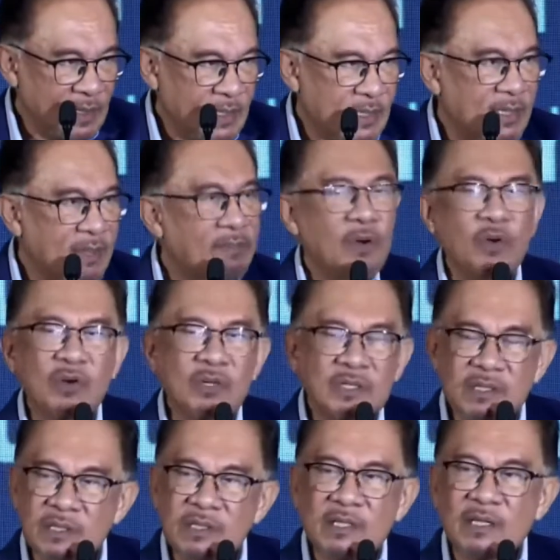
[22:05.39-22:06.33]

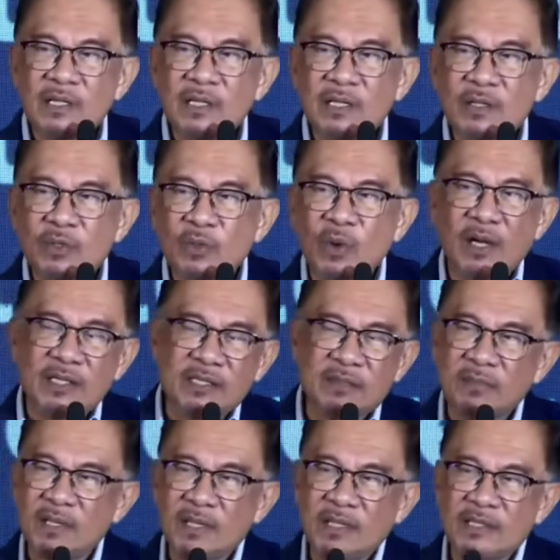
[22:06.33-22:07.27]
Democracy to us in
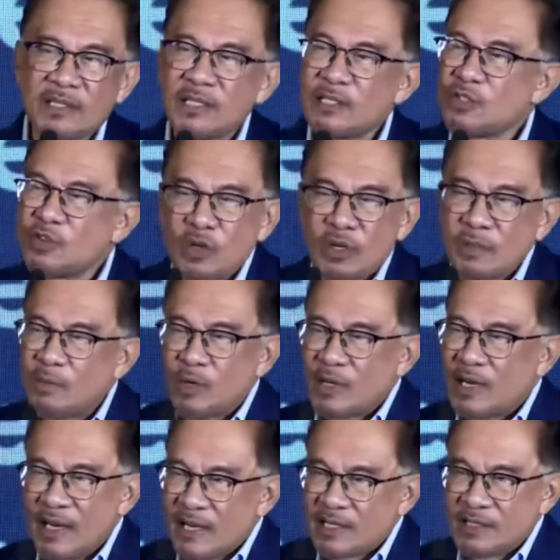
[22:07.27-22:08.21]
Malaysia is not about
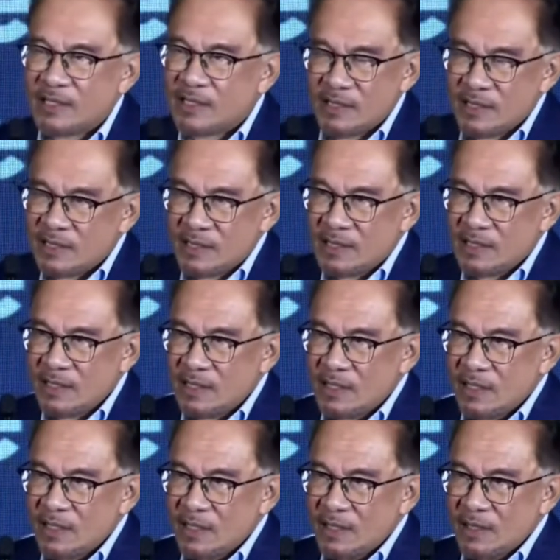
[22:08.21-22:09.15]
elections
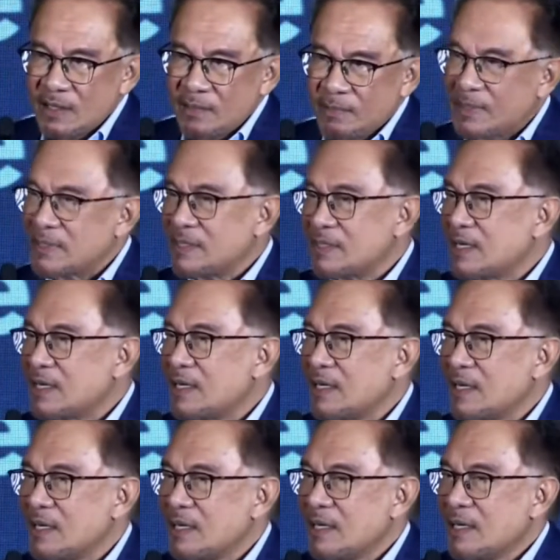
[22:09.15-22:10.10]
per se.
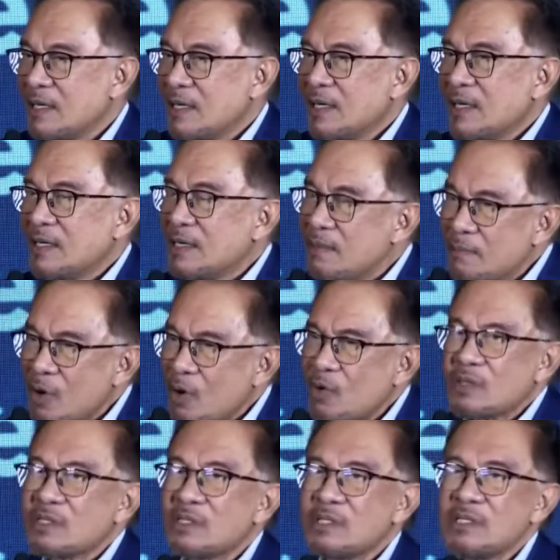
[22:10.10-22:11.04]

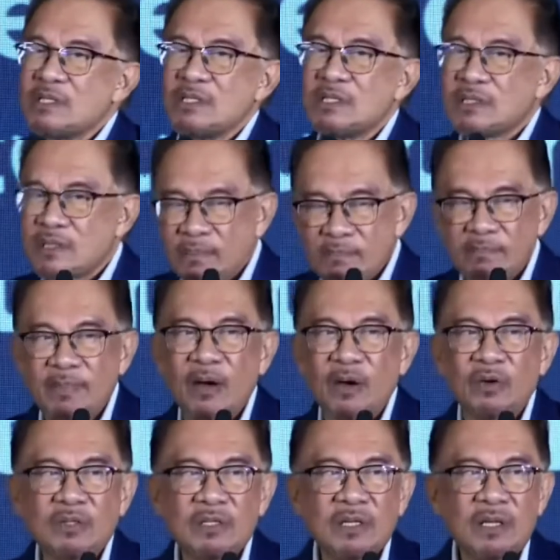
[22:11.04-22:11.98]
Democracy is about